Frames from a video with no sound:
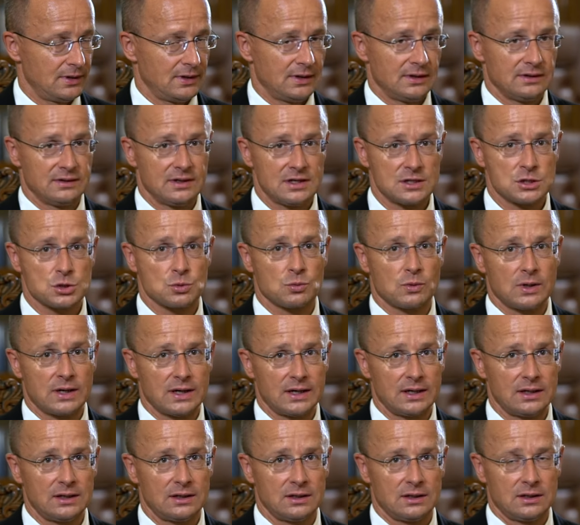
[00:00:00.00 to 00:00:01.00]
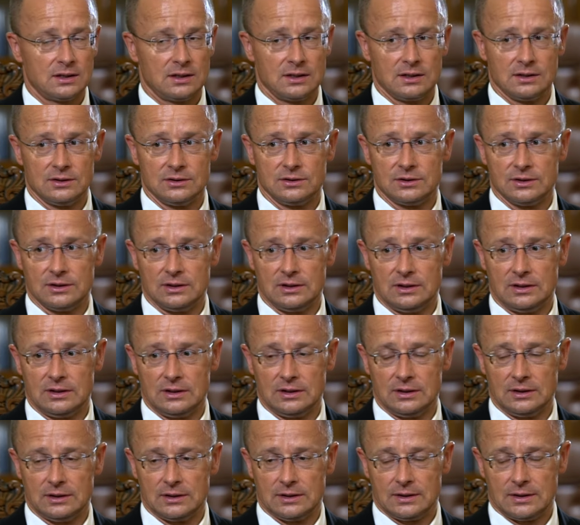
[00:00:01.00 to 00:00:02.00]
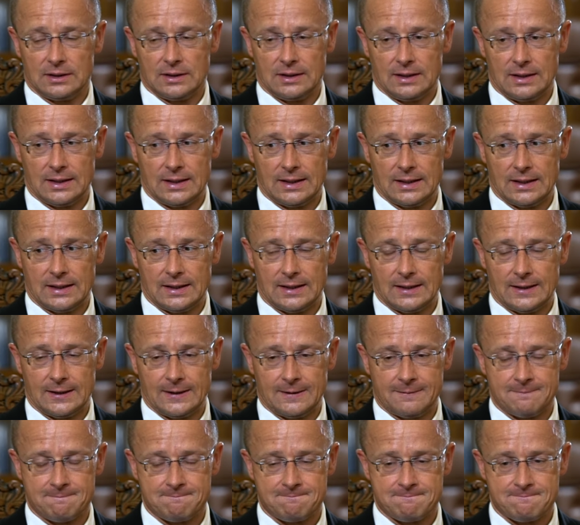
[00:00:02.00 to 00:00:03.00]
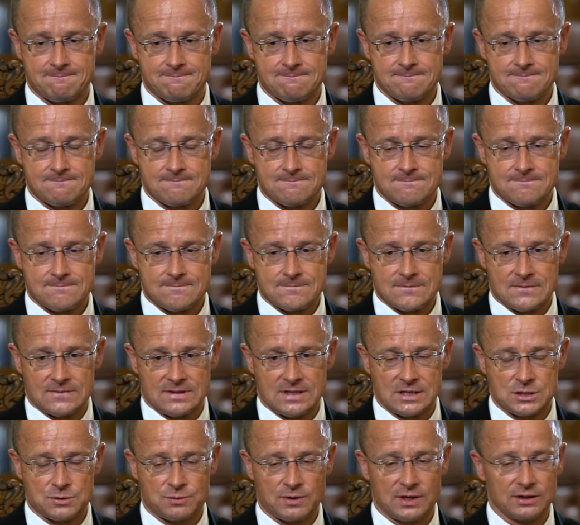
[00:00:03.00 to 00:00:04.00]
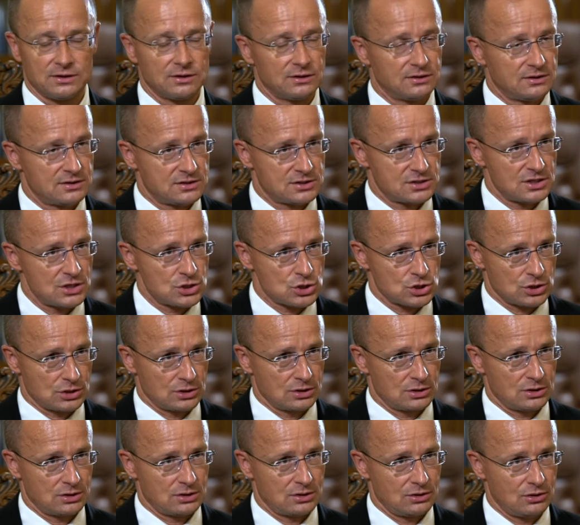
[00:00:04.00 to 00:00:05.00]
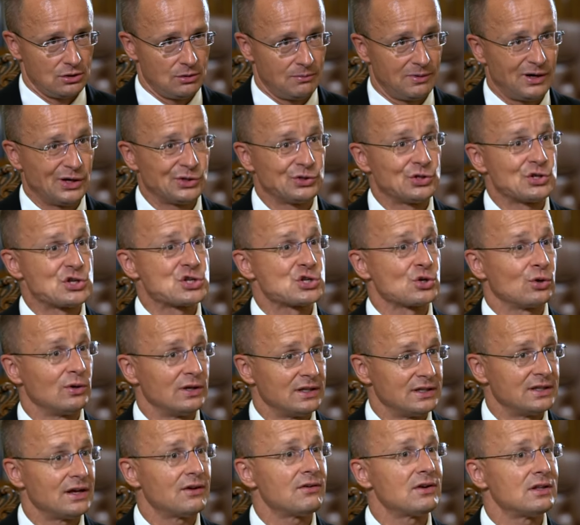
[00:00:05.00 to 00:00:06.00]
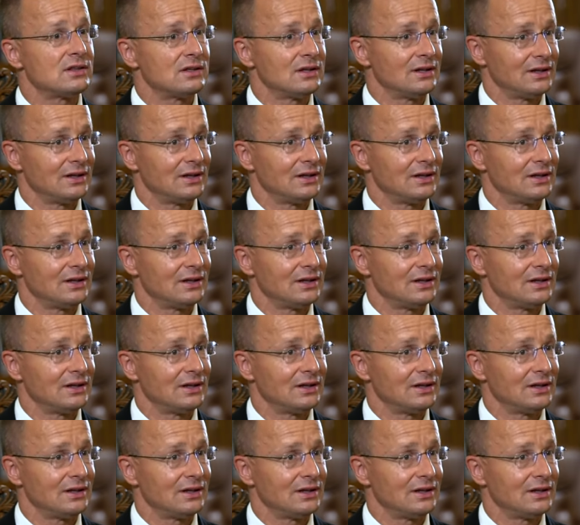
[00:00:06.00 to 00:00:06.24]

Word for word: That's why the uh, that's why the decision about the solidarity